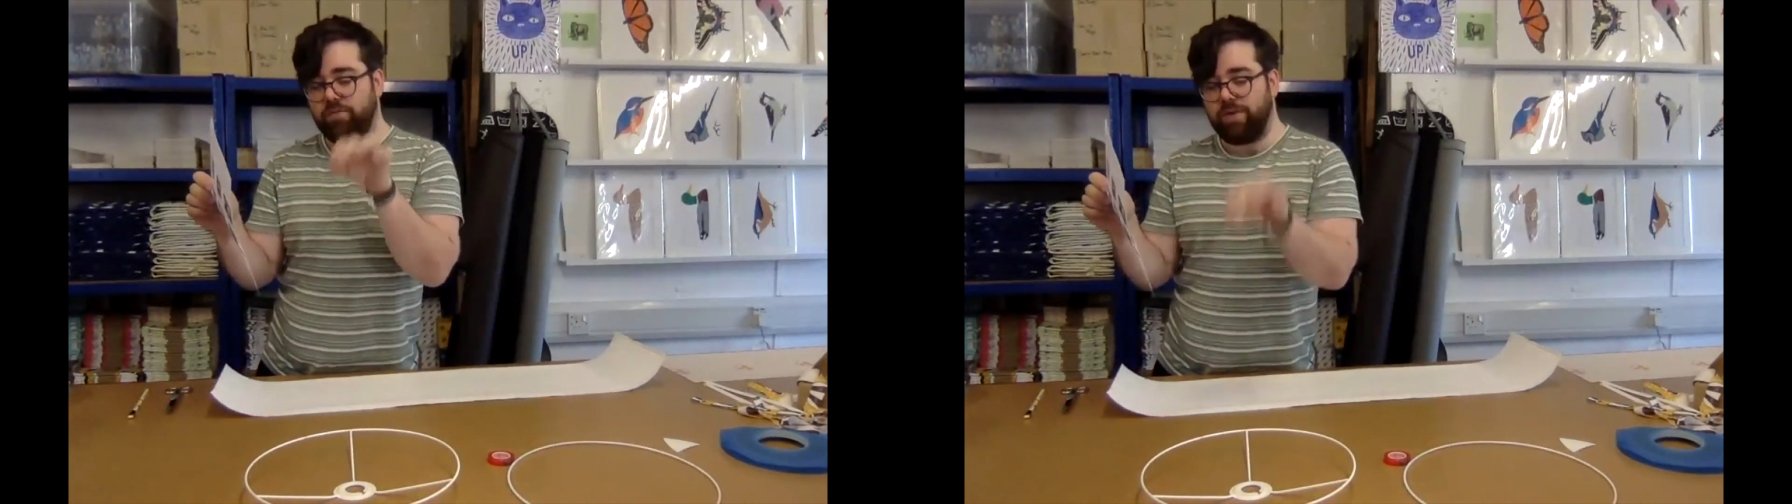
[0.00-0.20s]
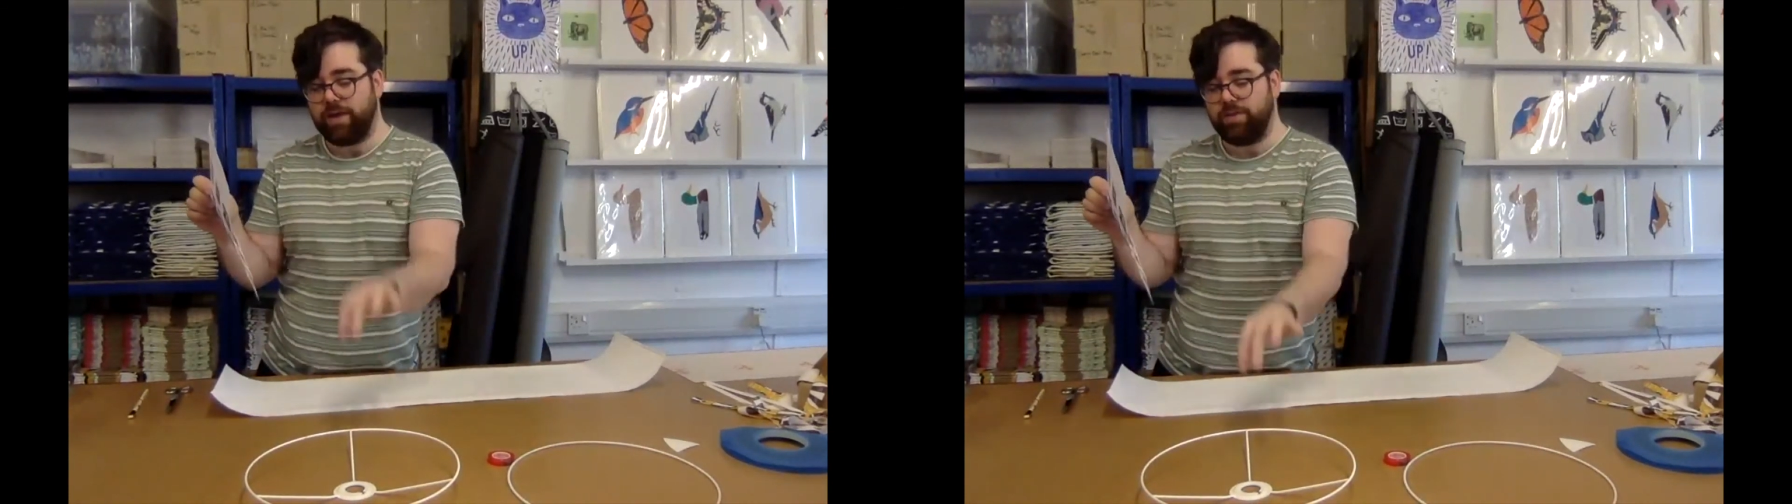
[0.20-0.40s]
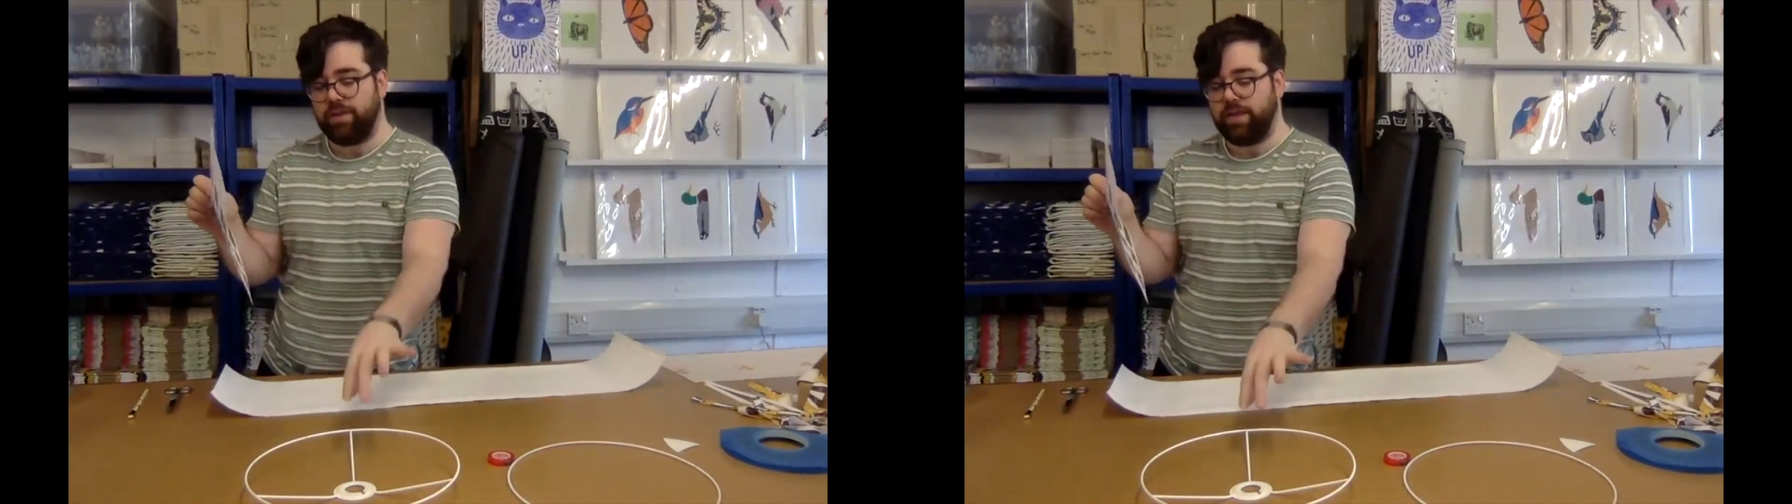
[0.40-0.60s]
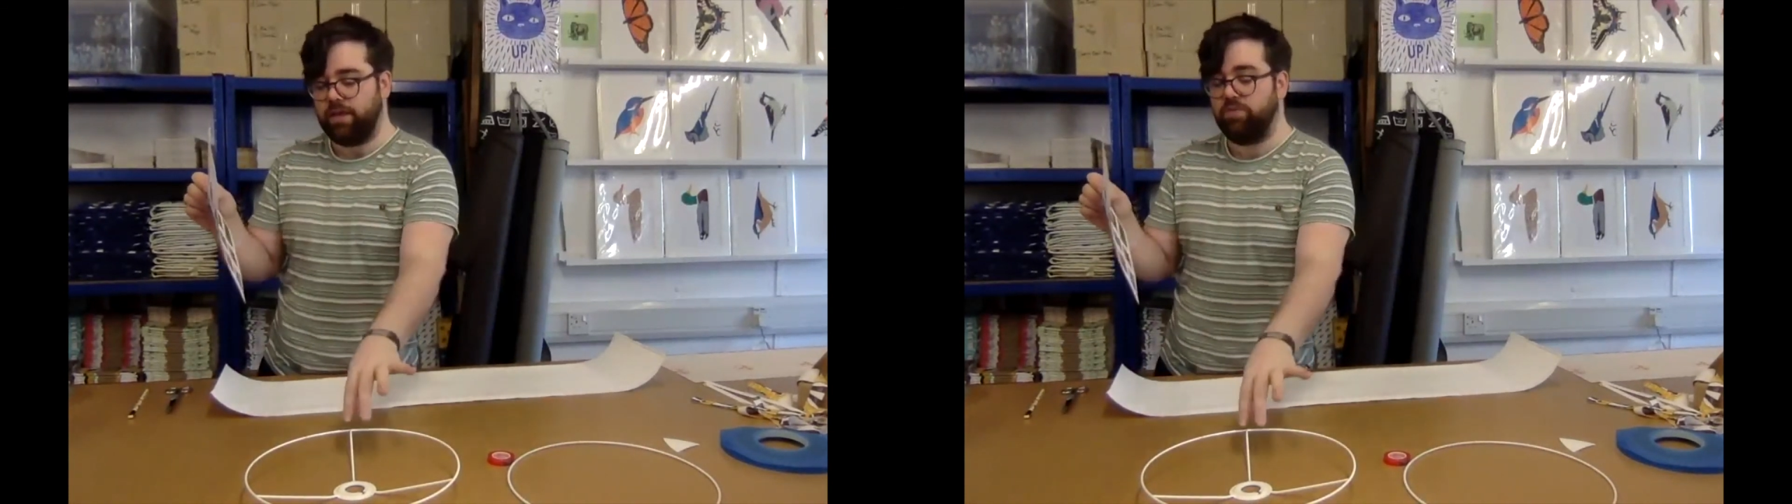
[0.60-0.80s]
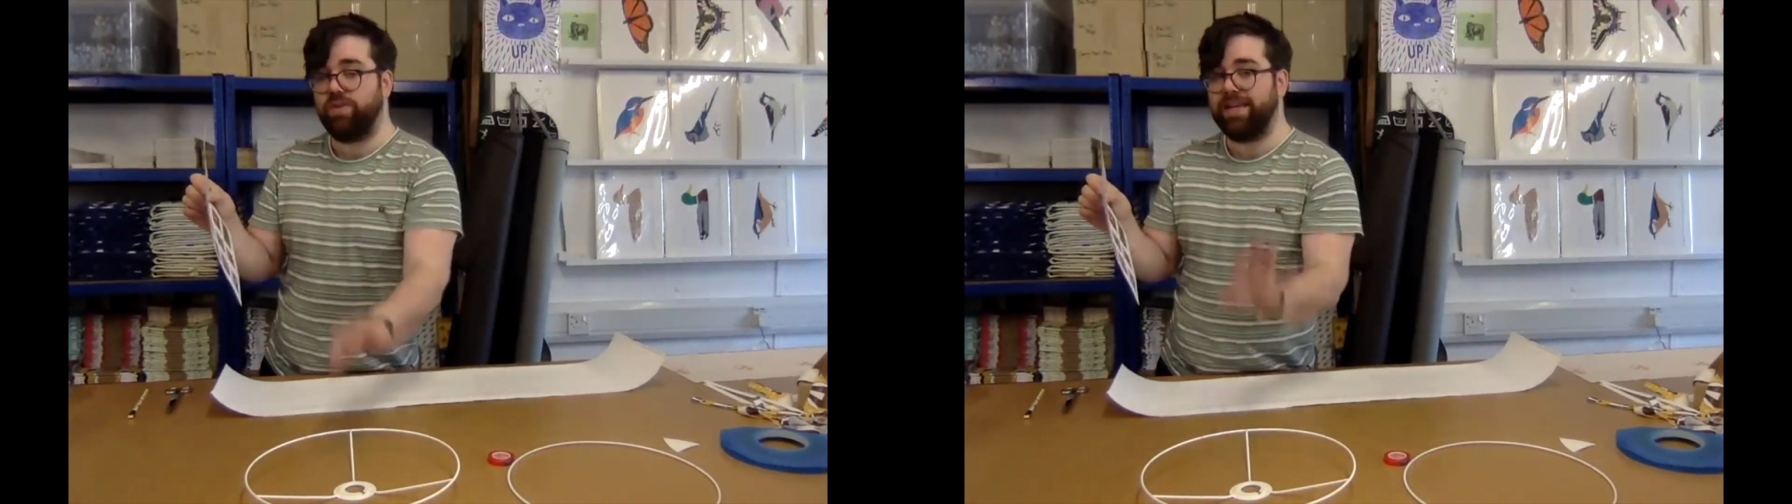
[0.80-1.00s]
around
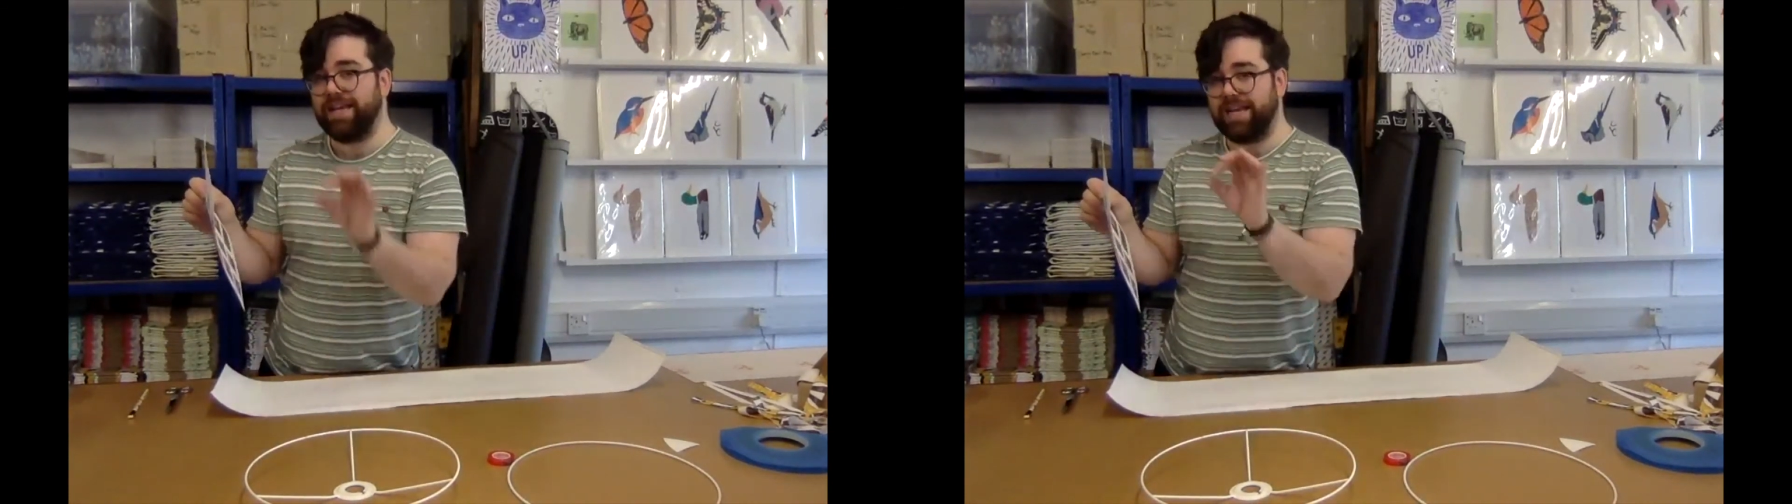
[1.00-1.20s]
the ring